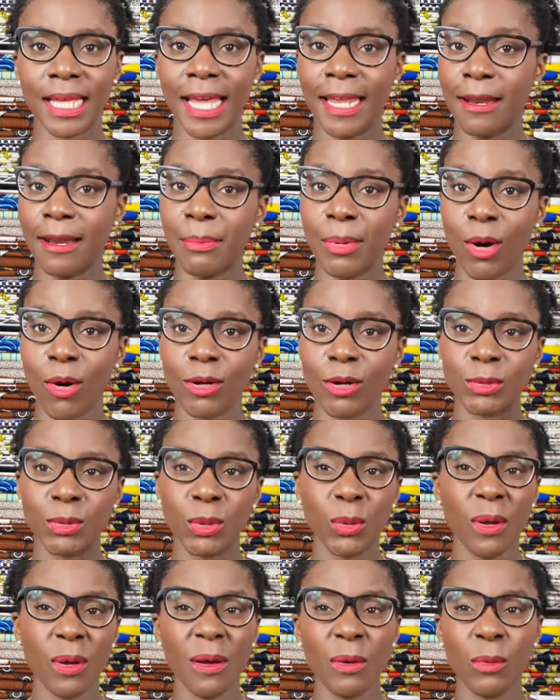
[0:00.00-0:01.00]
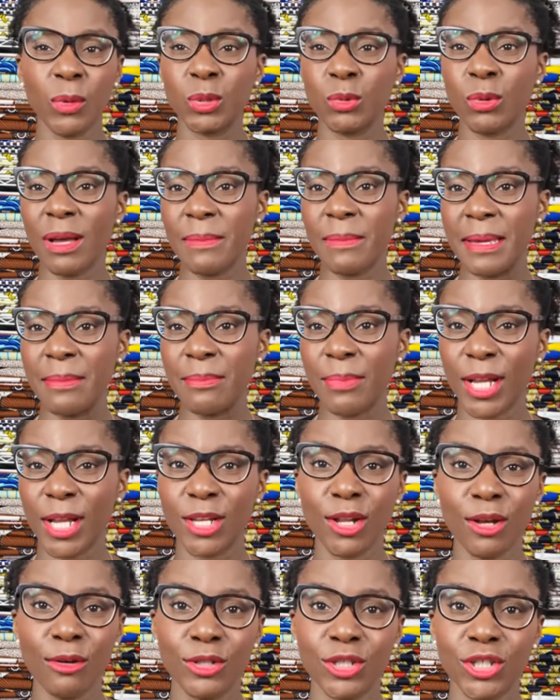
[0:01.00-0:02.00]
in a box. What do, I, what do I mean by
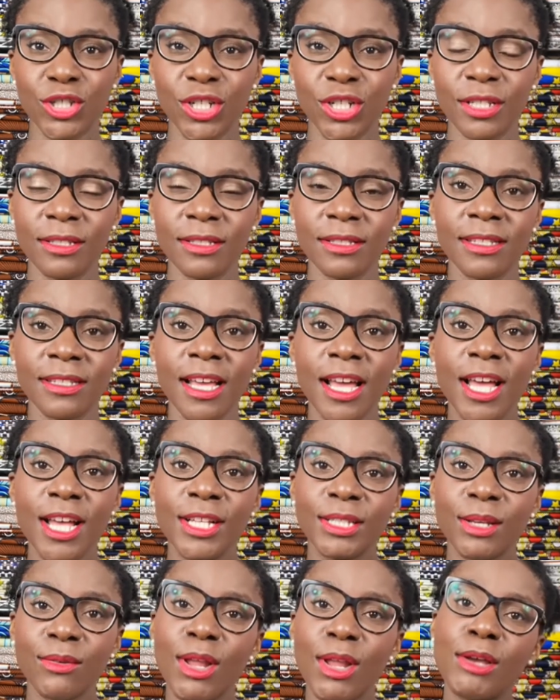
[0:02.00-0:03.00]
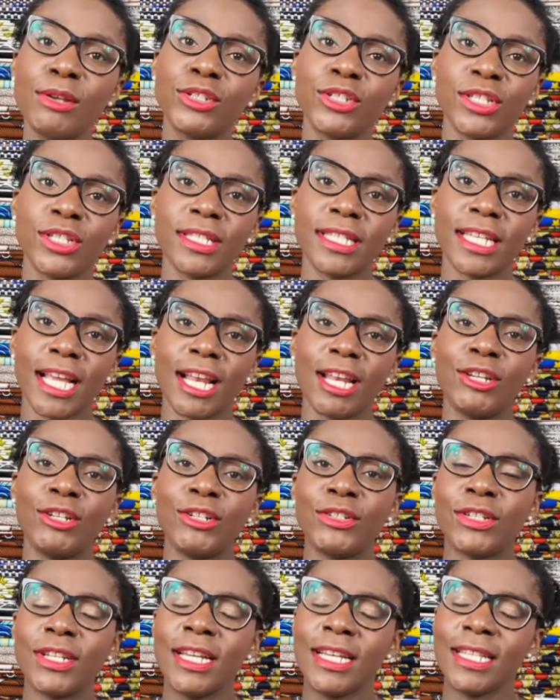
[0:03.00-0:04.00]
notions? So notions
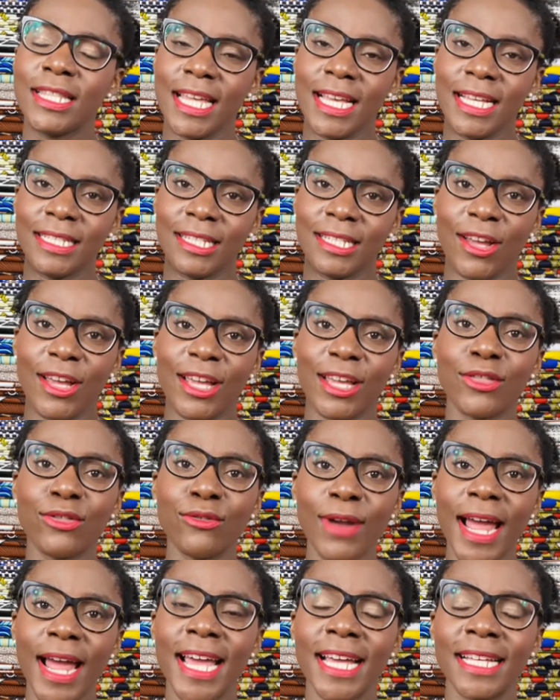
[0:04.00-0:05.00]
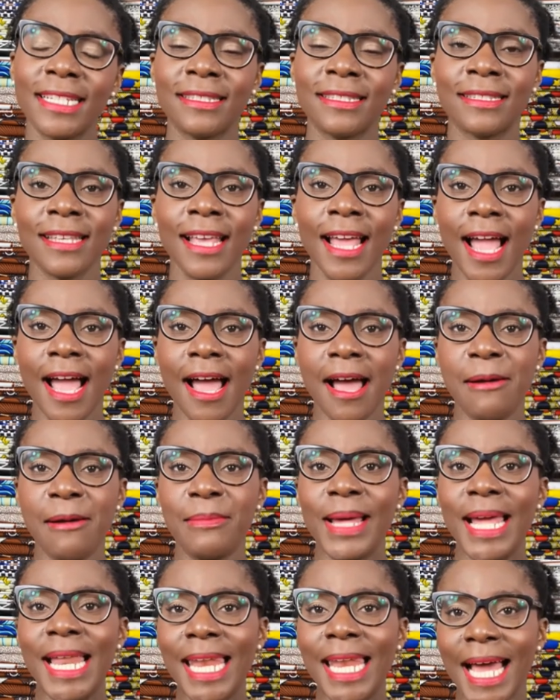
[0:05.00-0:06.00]
include things like threads, um,
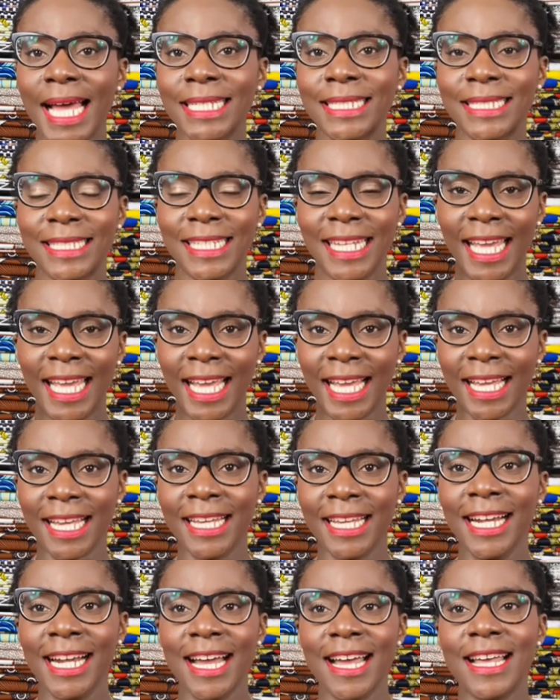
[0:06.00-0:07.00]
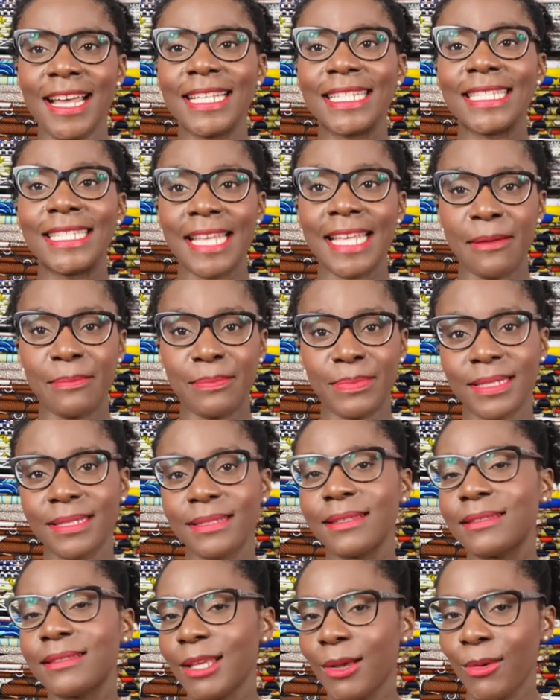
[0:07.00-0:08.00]
elastic, uh, zips,
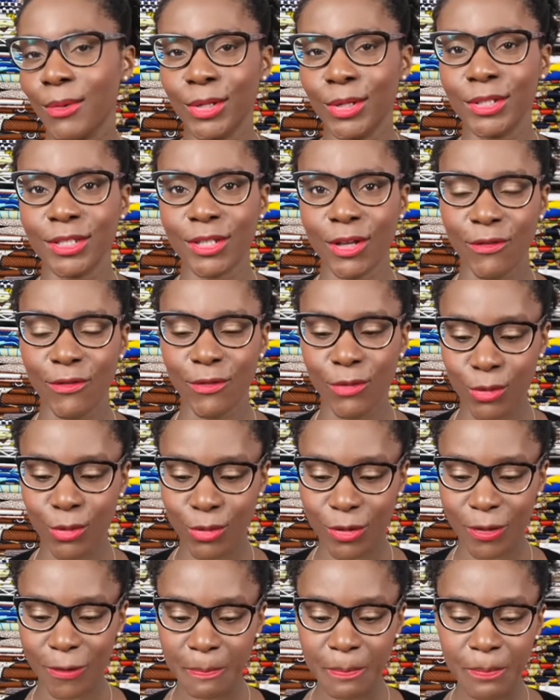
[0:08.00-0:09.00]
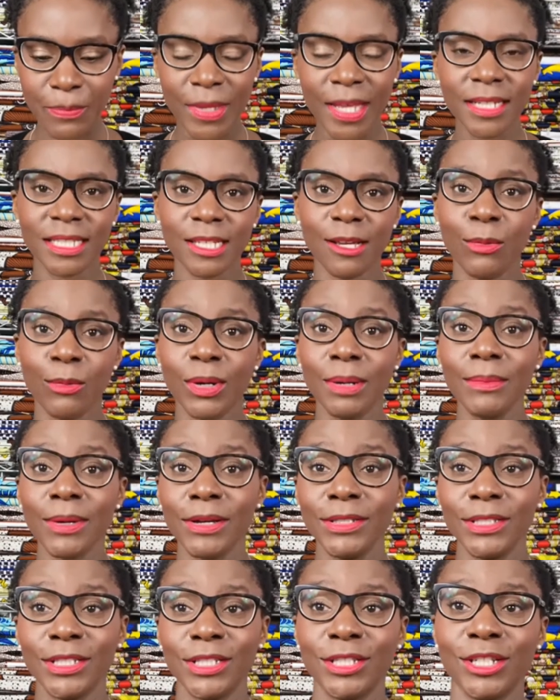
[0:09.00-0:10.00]
so on and so forth. So what I'm
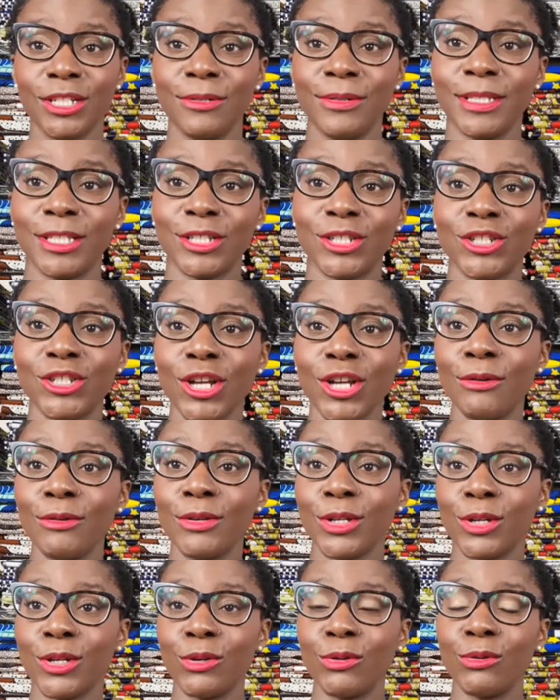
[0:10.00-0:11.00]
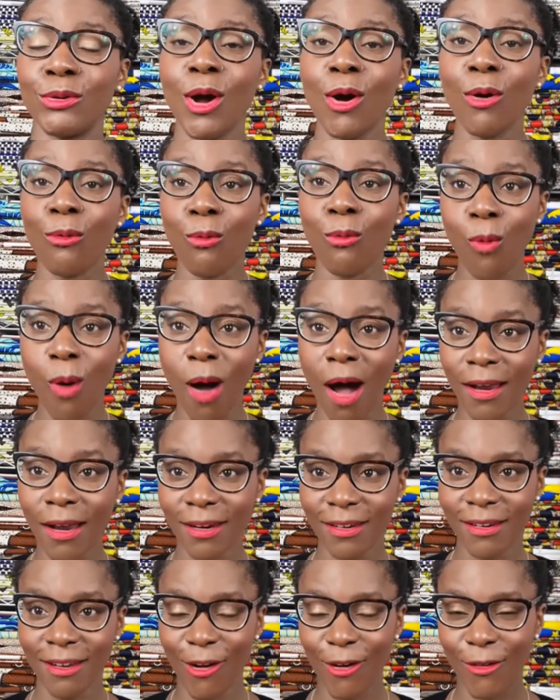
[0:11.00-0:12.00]
going to do is to show you
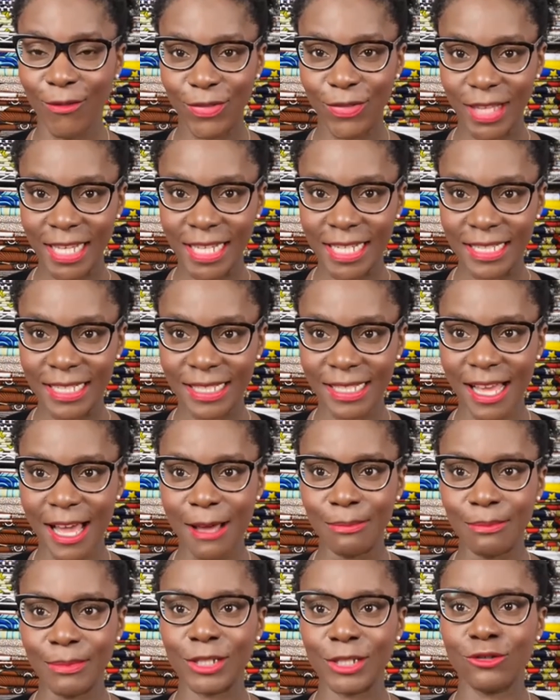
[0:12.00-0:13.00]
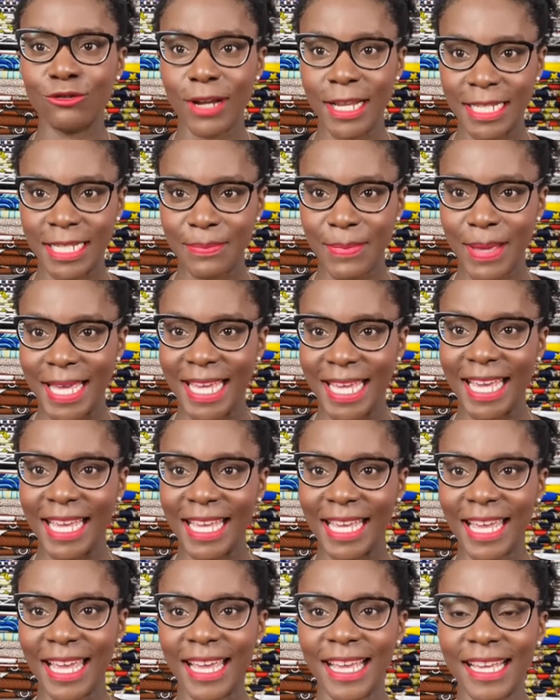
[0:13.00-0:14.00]
one of these um, dressmaking
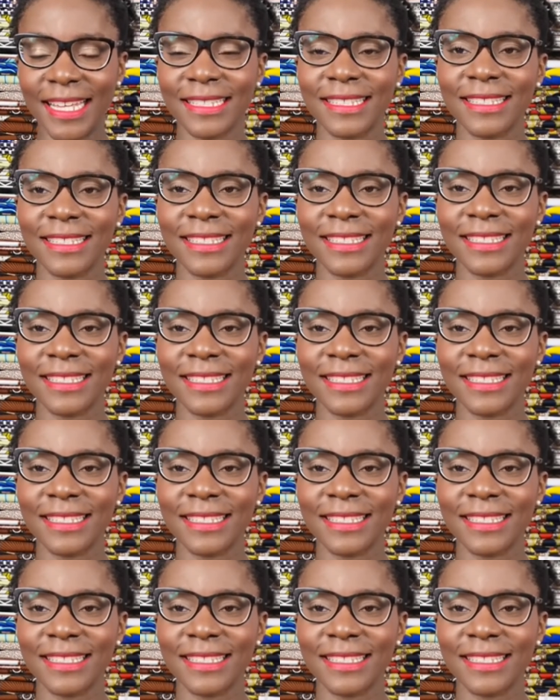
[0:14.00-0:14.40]
kits.